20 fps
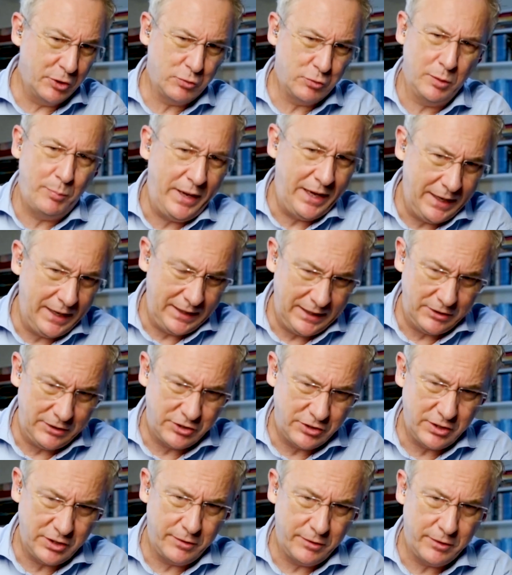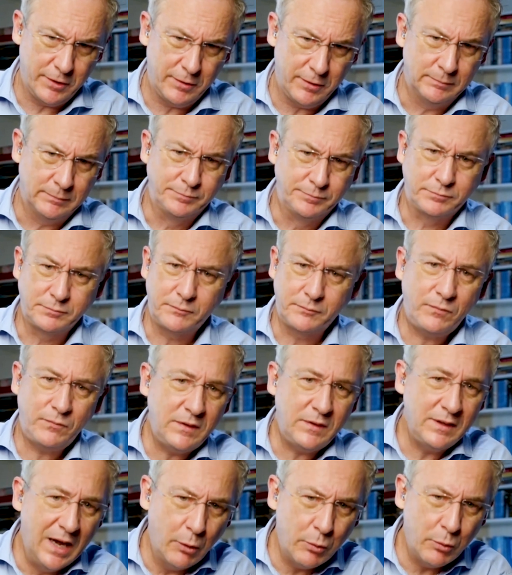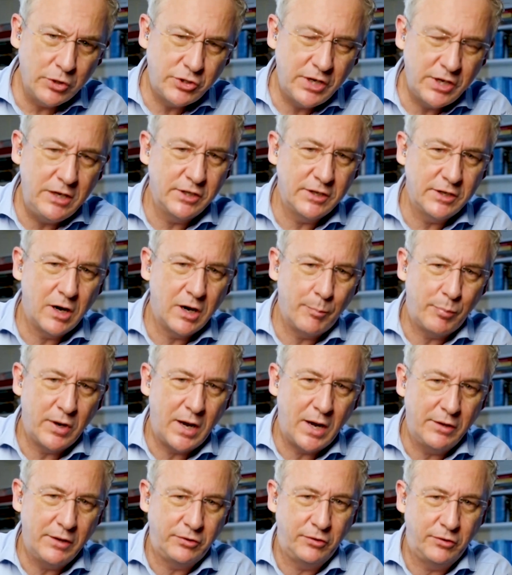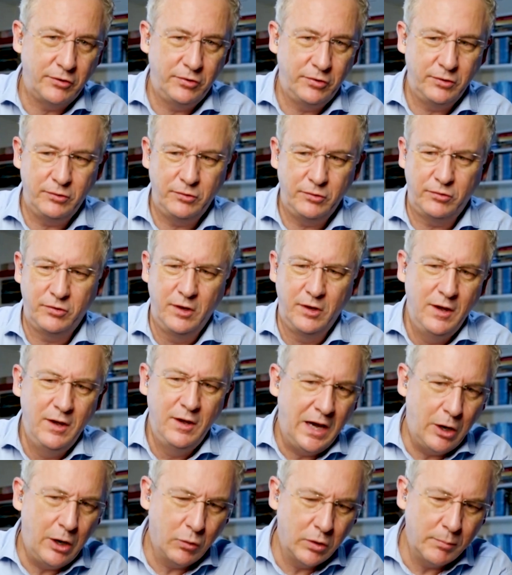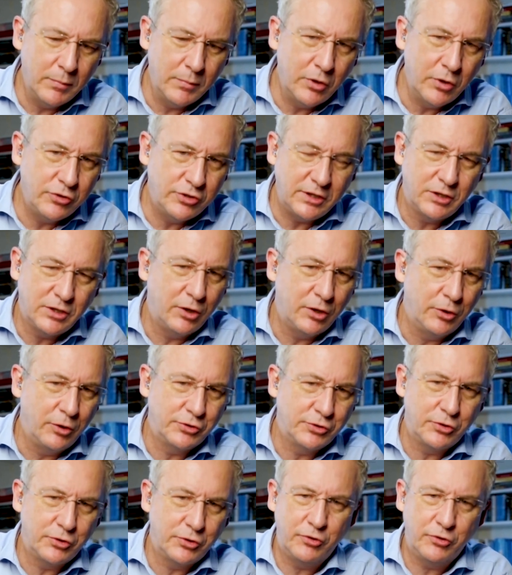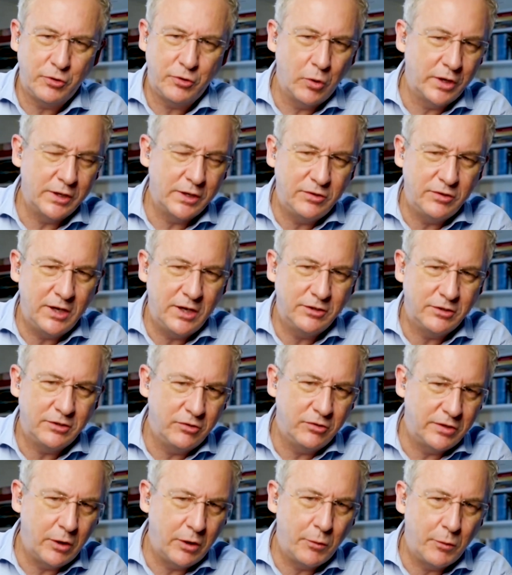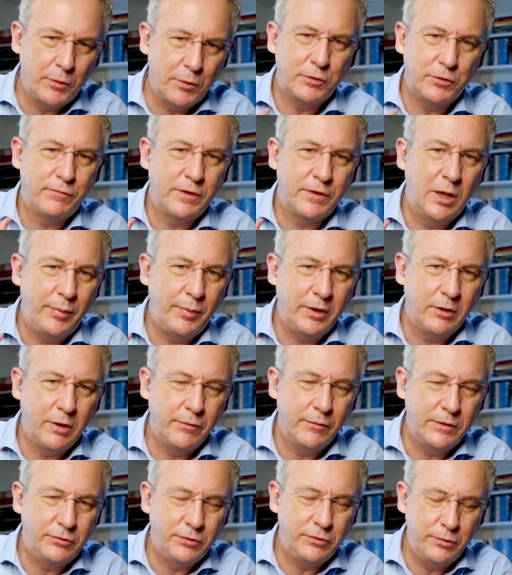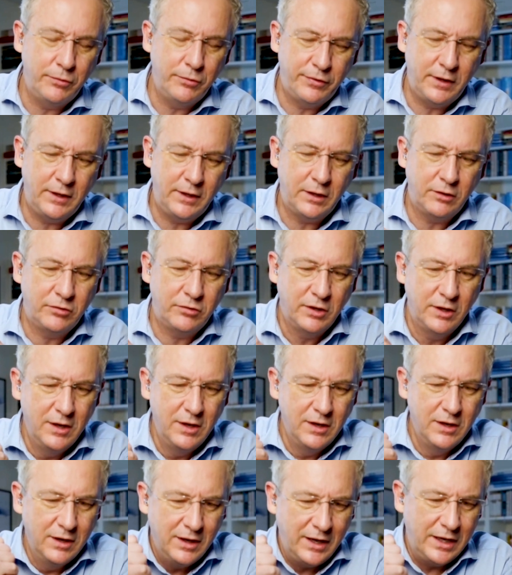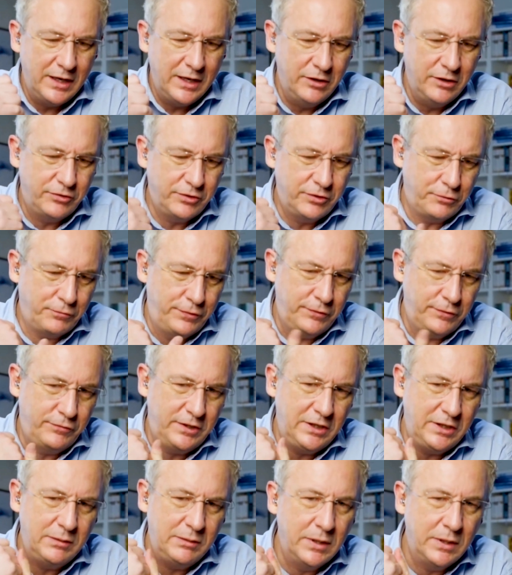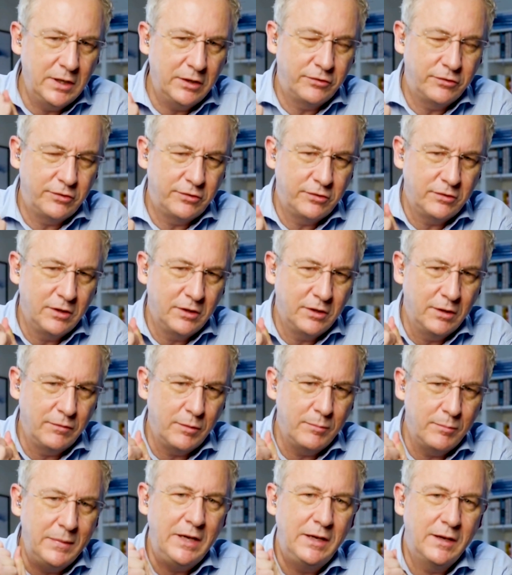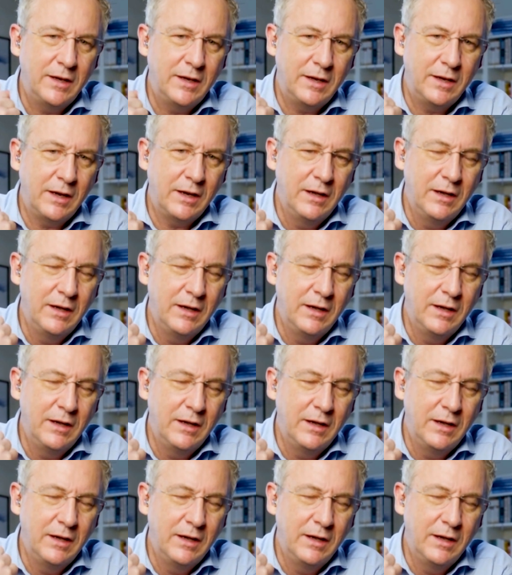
we're paying each other, how we're changing our processes how we're merging cultures, organizations, how we're developing all these new things. And it's just 15 minutes of a meeting.